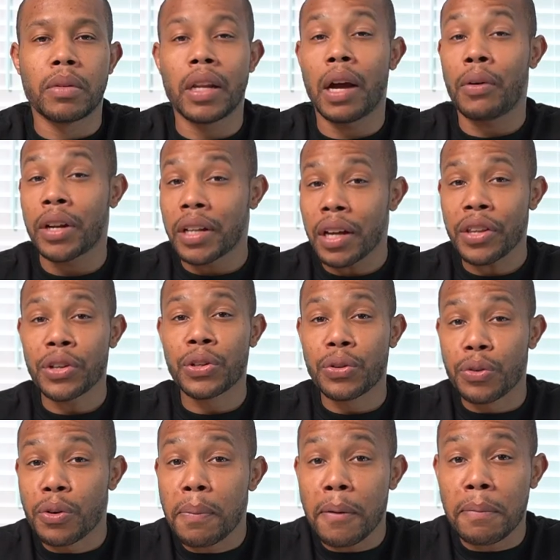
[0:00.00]
Now, another
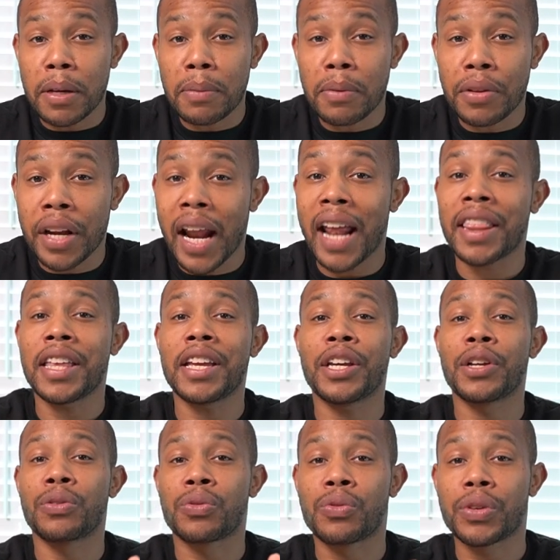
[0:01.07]
group of people that I think
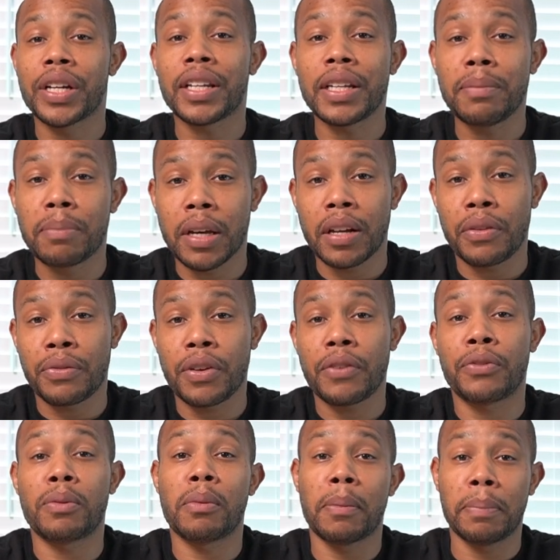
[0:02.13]
can really benefit
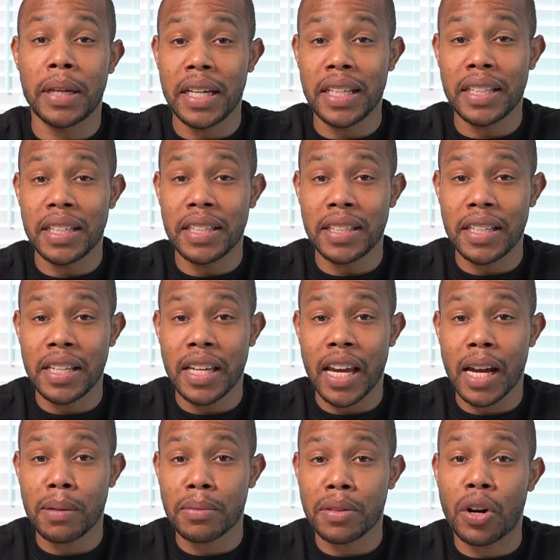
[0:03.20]
from a PTZ
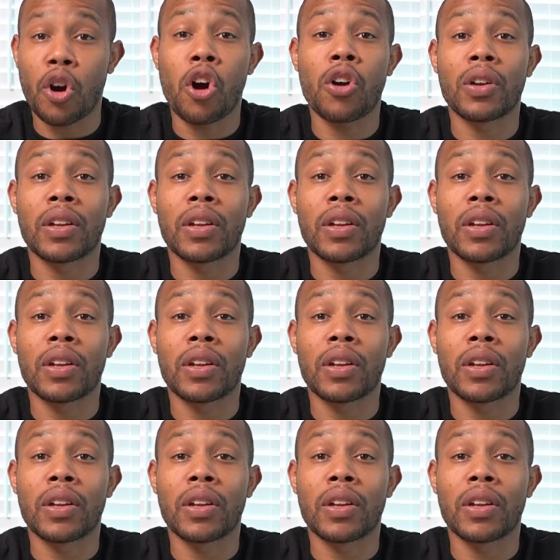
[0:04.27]
camera are